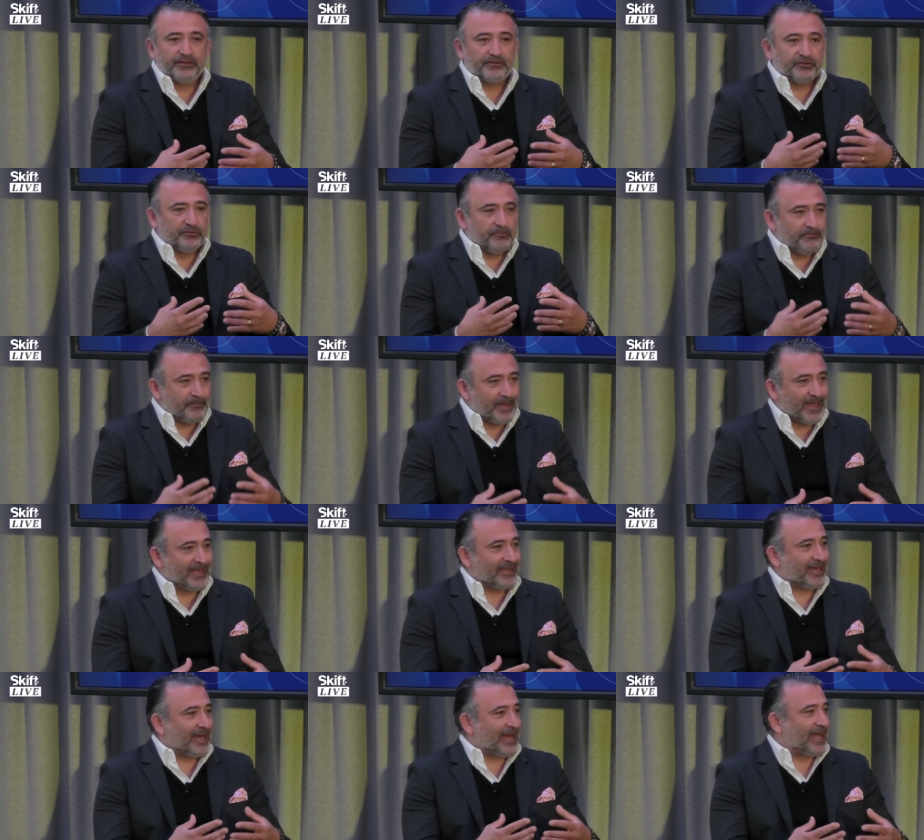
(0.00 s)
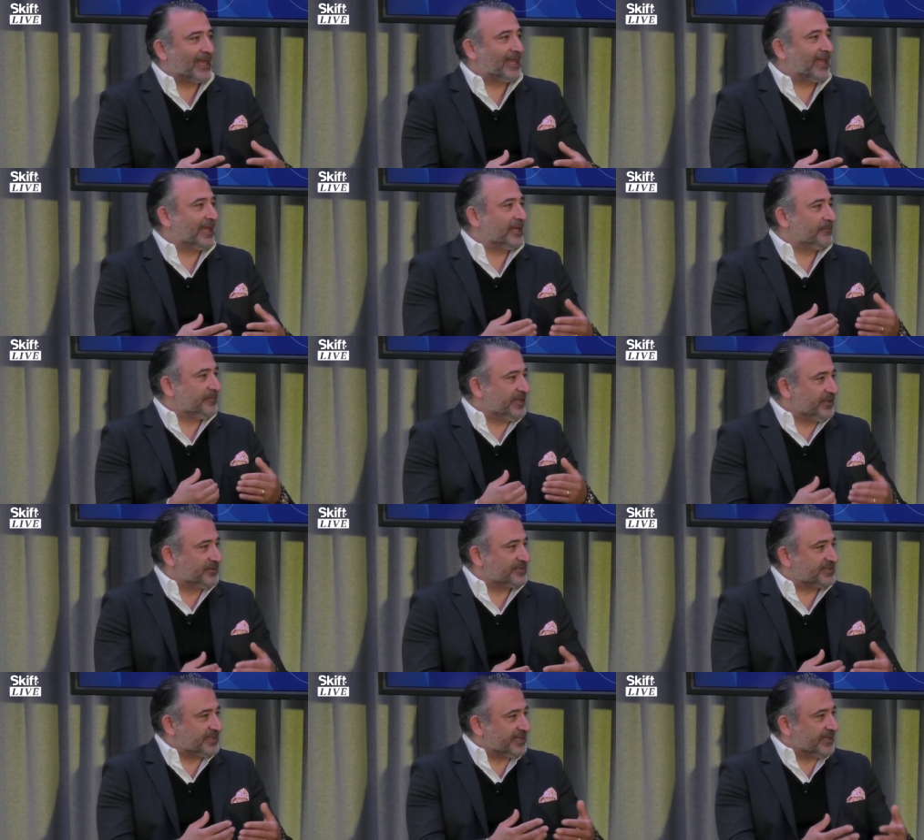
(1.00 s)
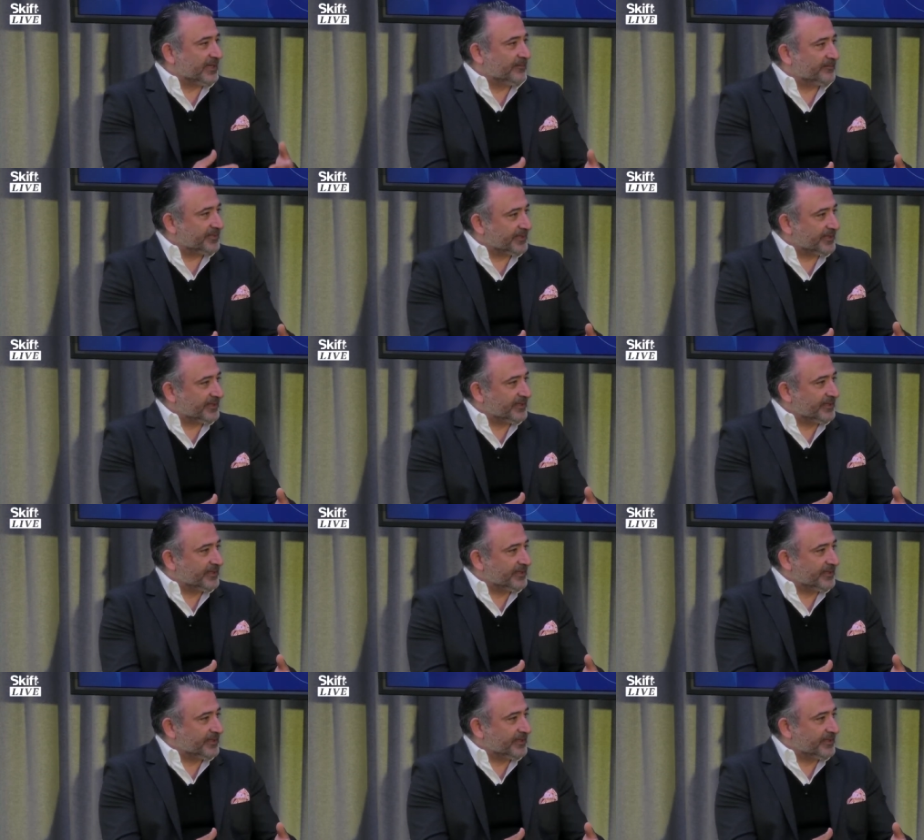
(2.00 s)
to make Highgate a B2C company.